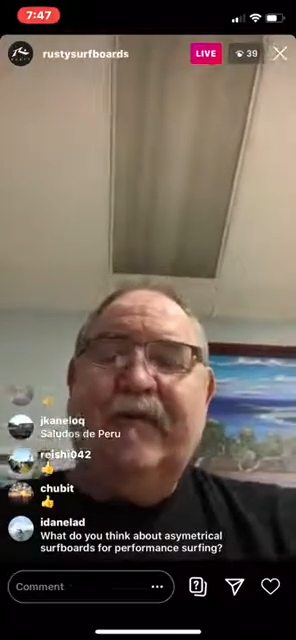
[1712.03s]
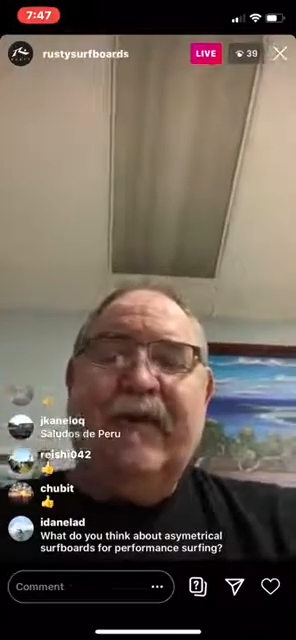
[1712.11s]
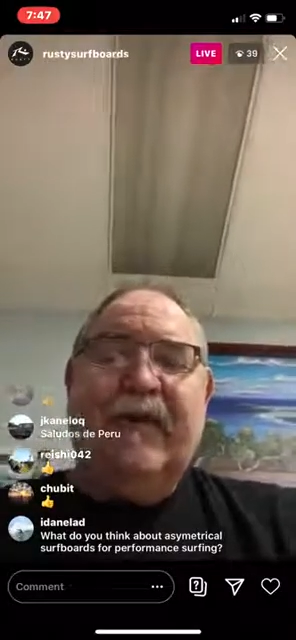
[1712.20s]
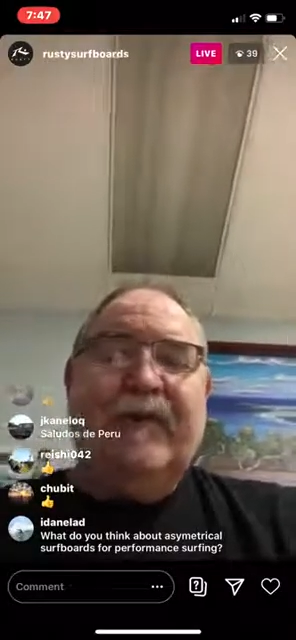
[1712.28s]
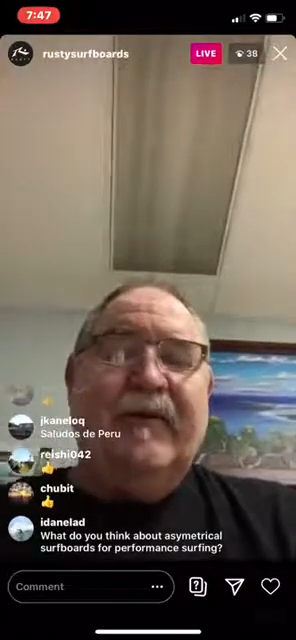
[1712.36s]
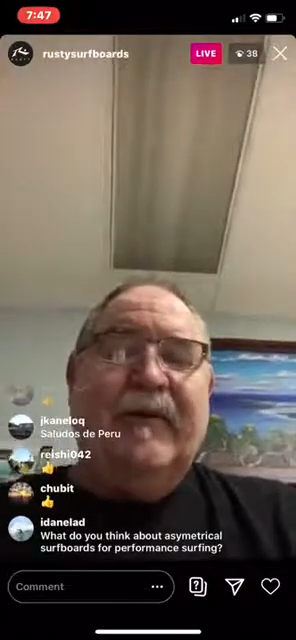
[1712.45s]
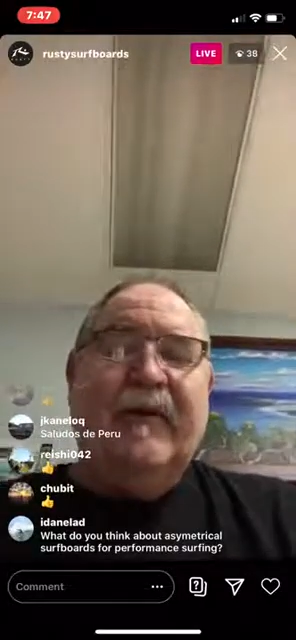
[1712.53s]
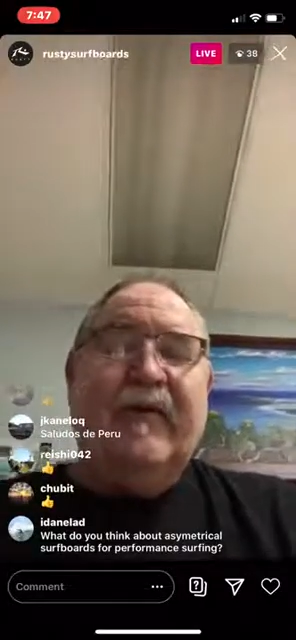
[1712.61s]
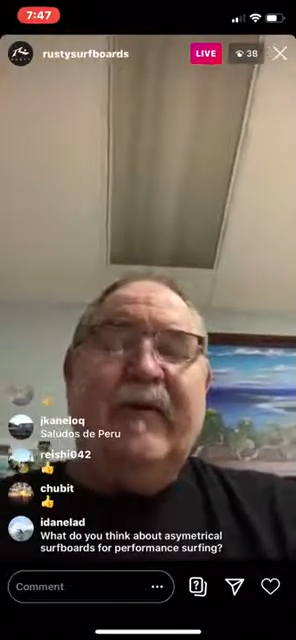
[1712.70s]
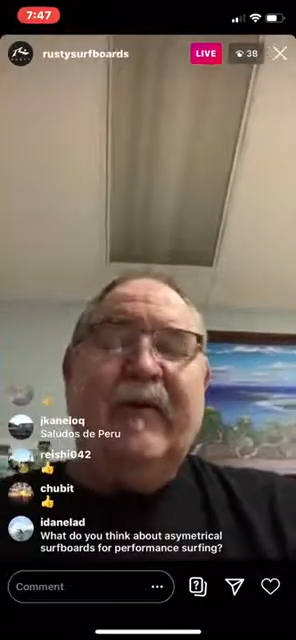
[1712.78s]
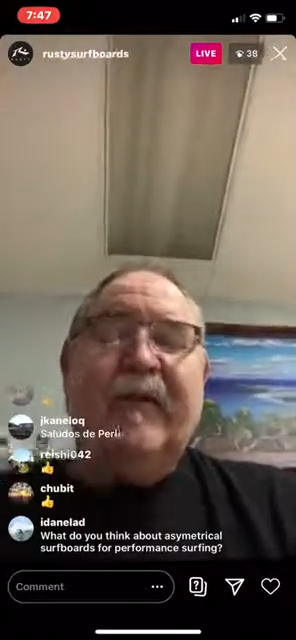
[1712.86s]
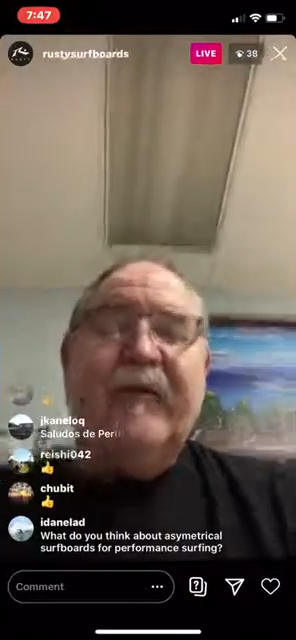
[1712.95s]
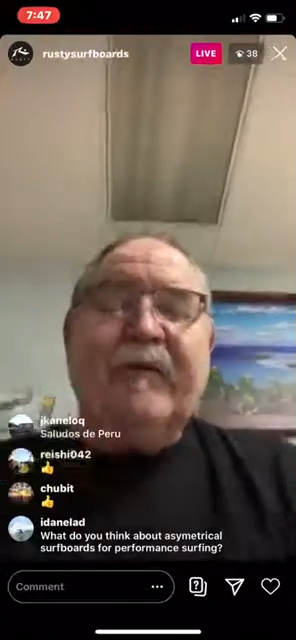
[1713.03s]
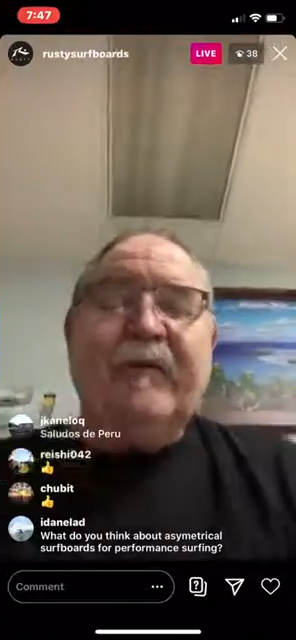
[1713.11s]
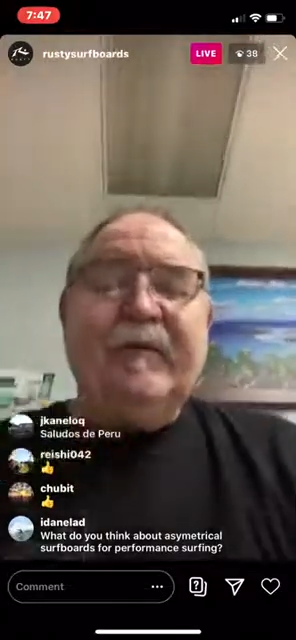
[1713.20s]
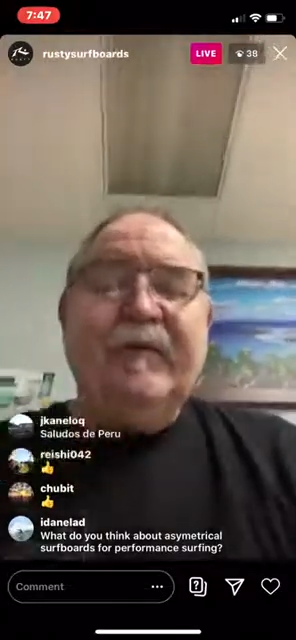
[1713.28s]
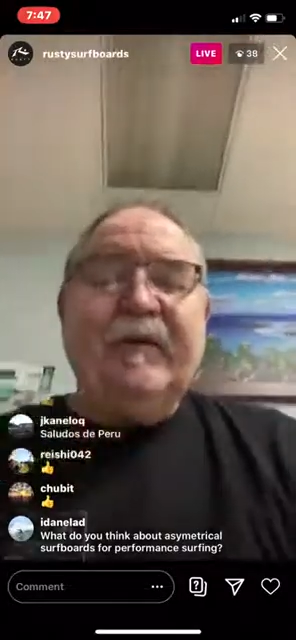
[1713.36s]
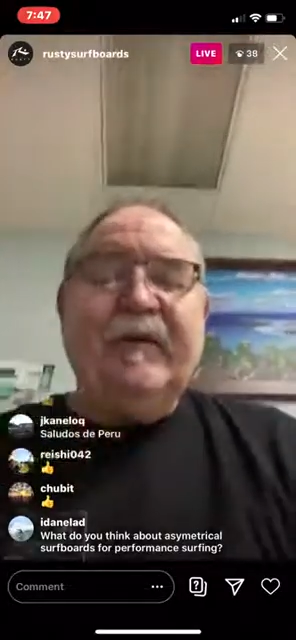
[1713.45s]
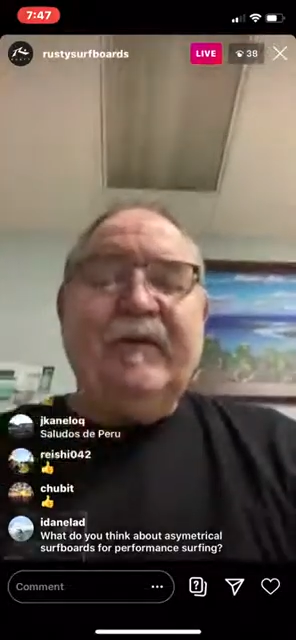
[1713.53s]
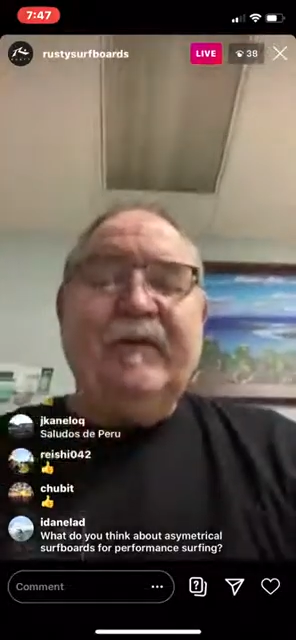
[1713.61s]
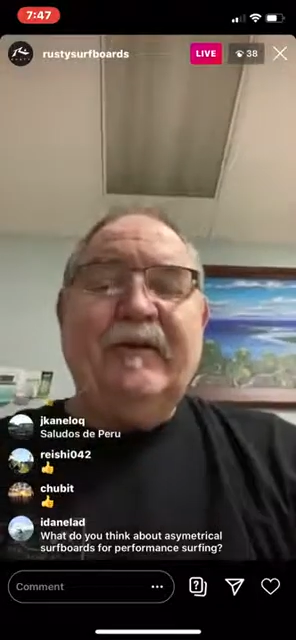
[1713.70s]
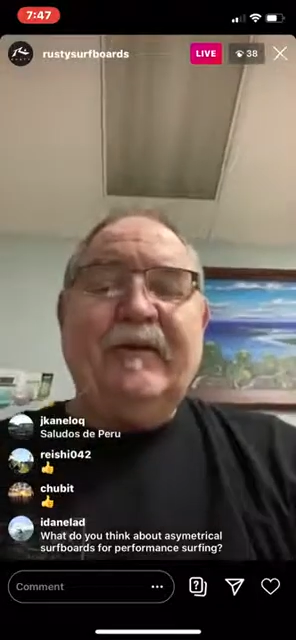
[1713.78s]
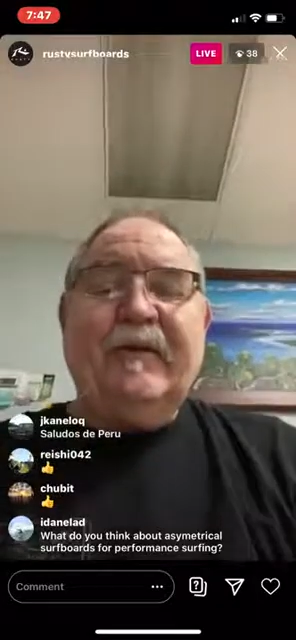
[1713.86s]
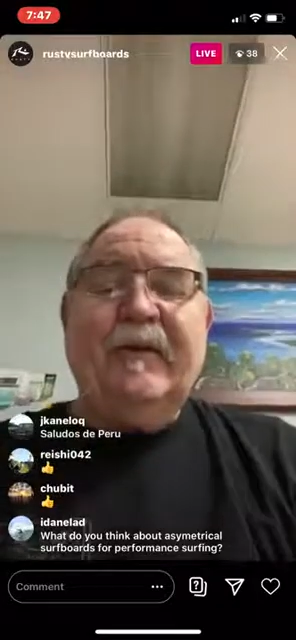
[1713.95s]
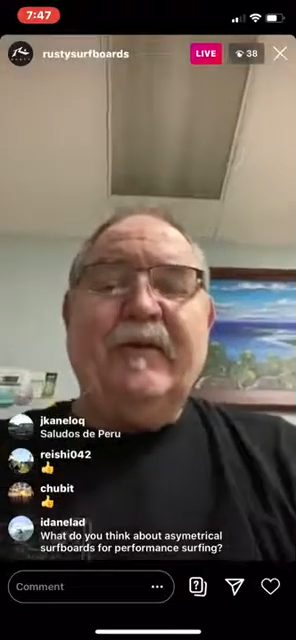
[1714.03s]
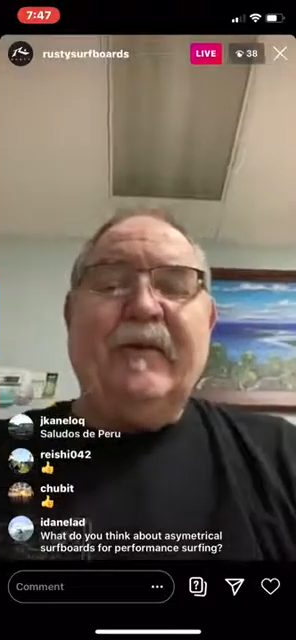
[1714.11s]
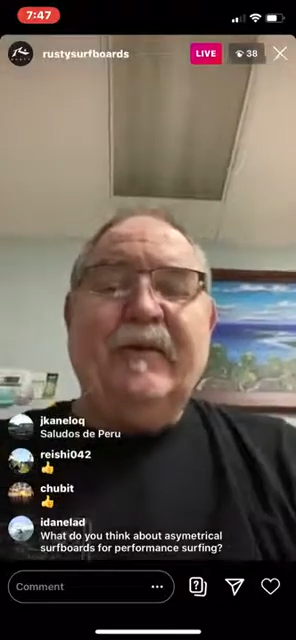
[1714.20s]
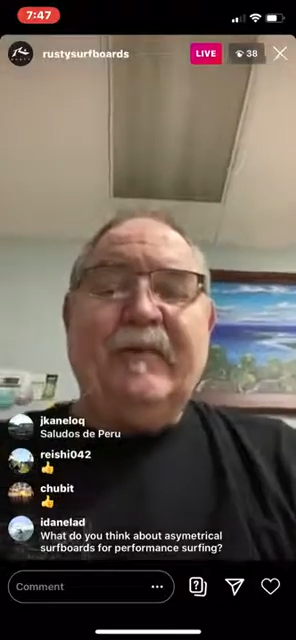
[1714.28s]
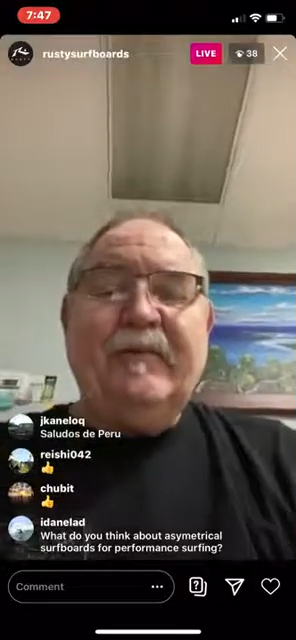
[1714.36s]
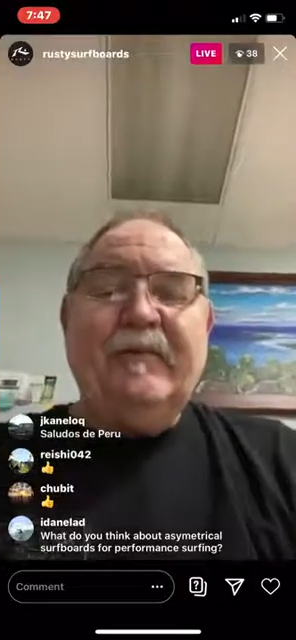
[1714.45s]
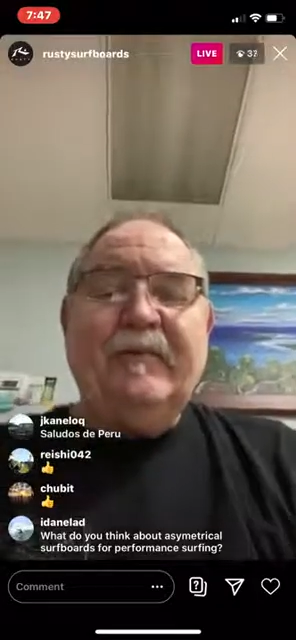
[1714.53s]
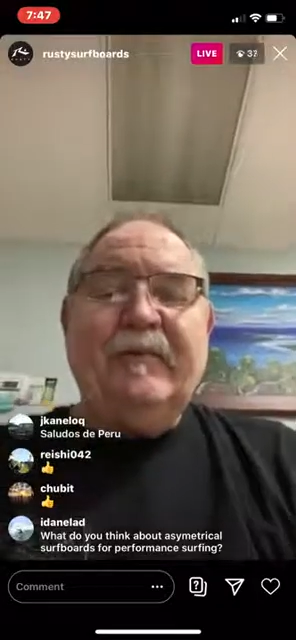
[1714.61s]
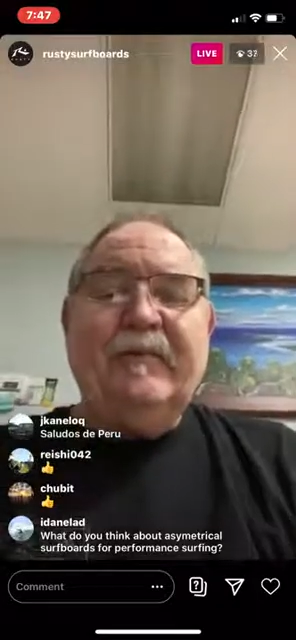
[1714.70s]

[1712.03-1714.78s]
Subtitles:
I don't know how he wrote them, but he wrote them.